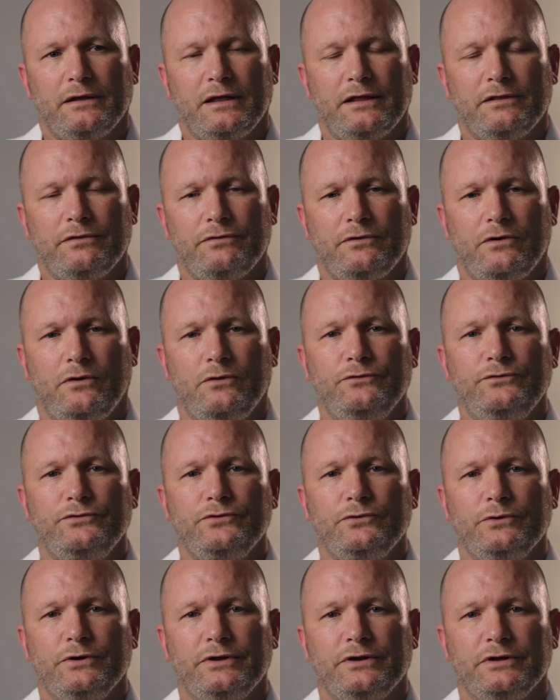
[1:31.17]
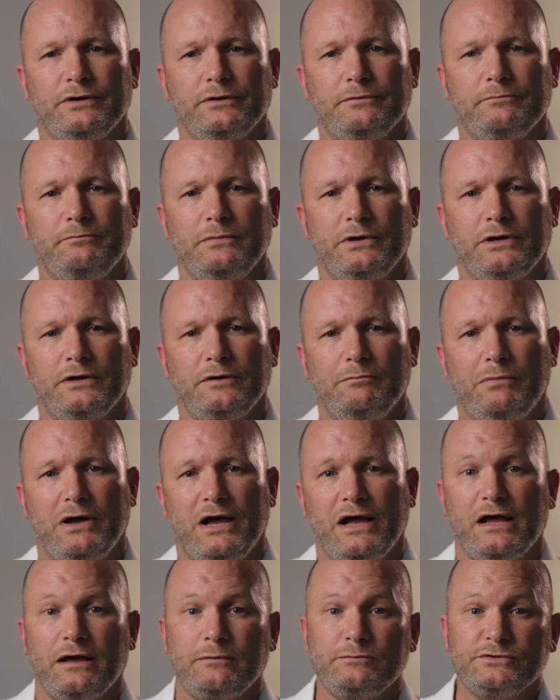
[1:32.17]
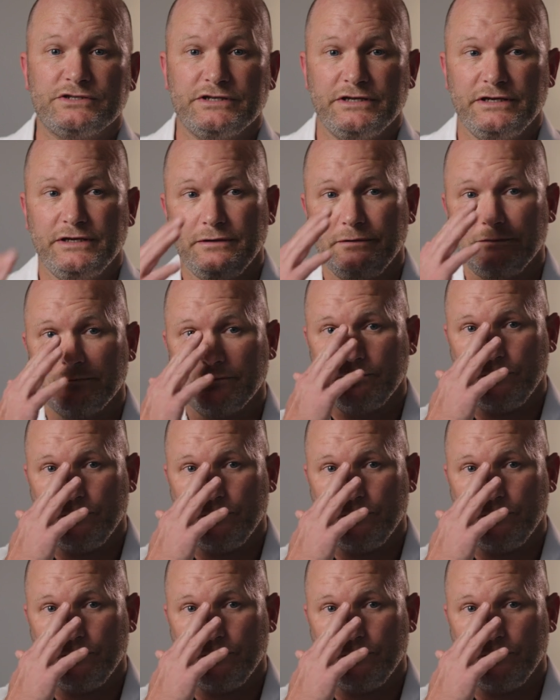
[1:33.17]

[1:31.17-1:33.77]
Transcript: I thought doing a biopsy